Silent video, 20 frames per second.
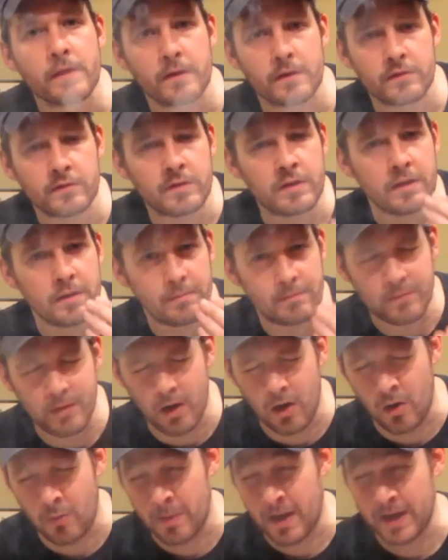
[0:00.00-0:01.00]
See it?
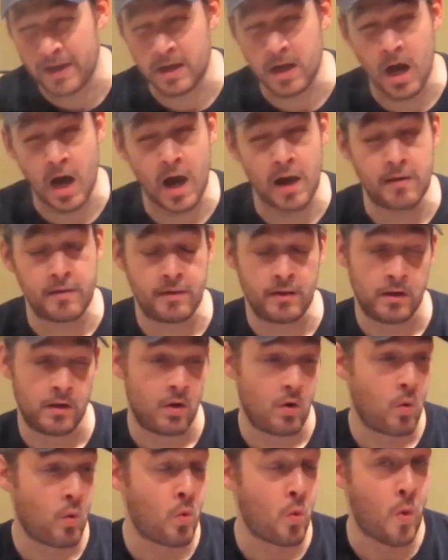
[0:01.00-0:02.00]
Oh my God.
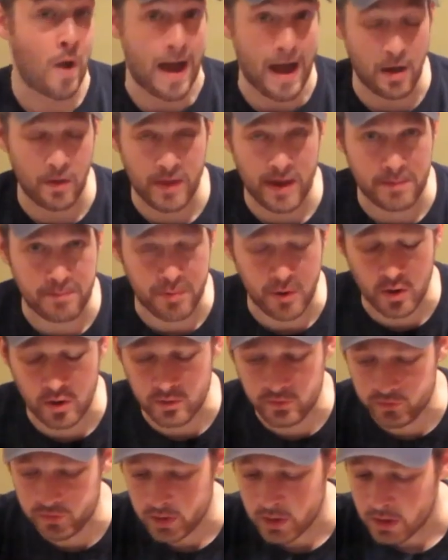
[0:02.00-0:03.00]
Wow, that
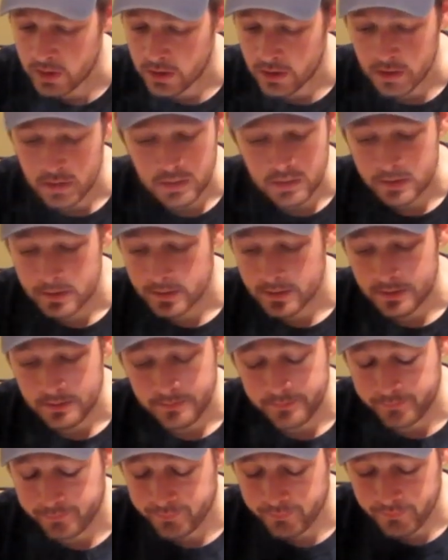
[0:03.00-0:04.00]
burns.
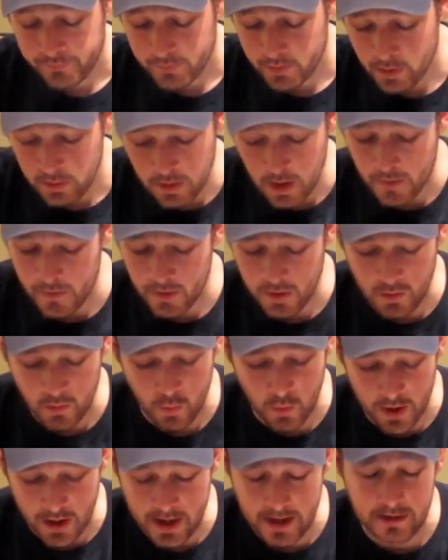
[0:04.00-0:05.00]
Another
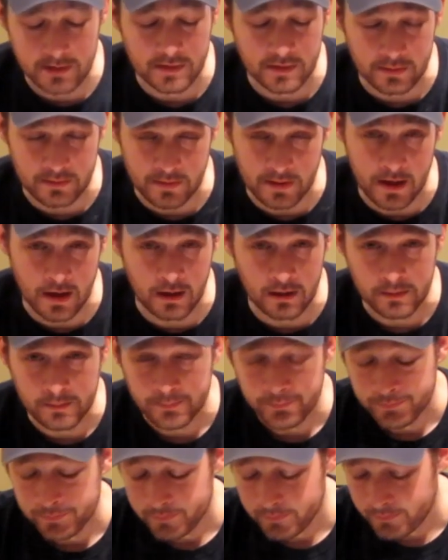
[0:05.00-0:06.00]
way to tell
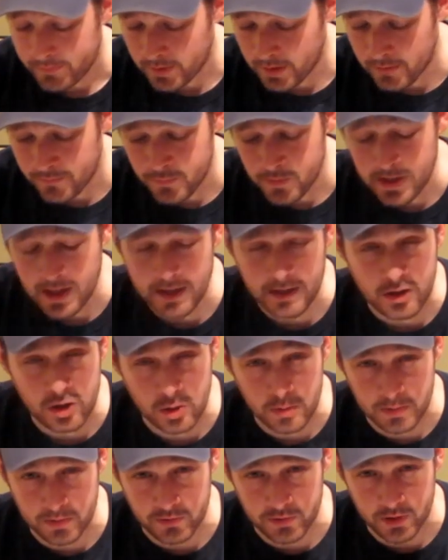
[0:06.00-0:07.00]
if you got a
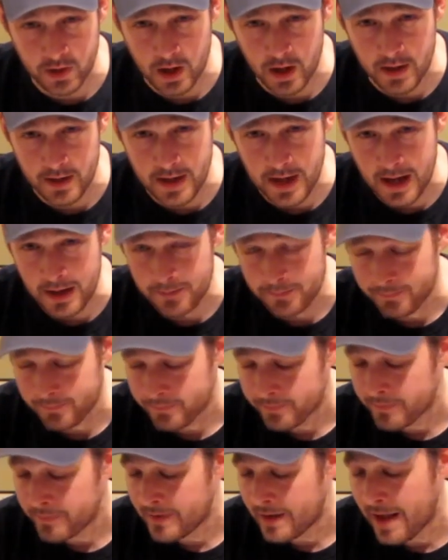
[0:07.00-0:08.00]
Cuban cigar or not.
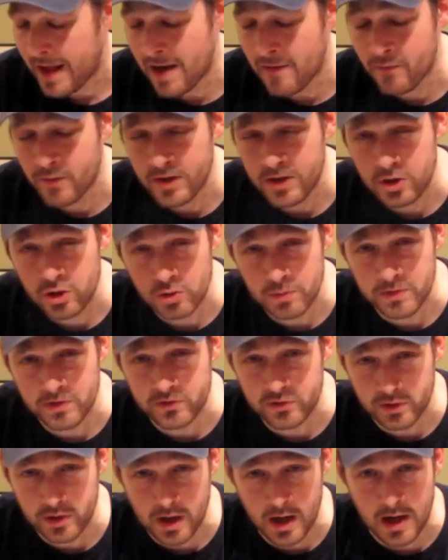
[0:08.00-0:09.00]
Every Cuban
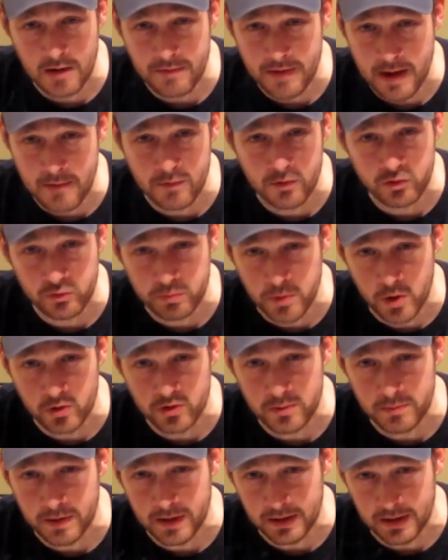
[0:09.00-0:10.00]
cigar I've ever smoked
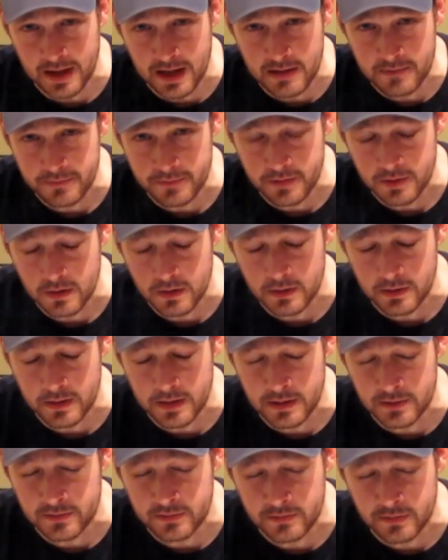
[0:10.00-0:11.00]
in my life, that
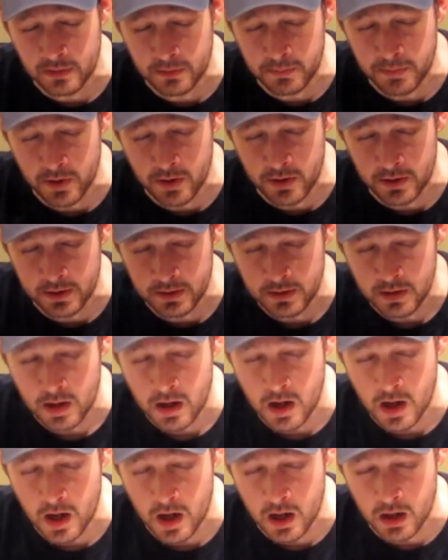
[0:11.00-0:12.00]
is still burning.
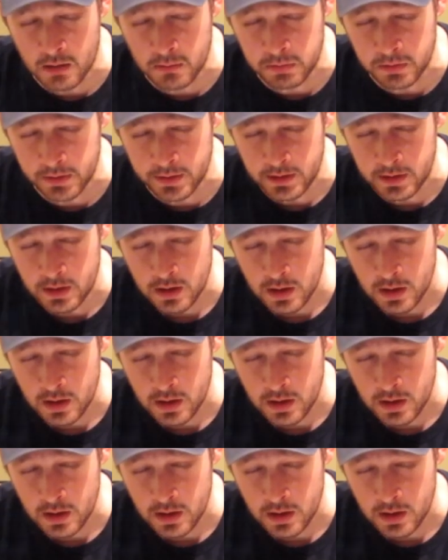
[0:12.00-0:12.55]
Horribly.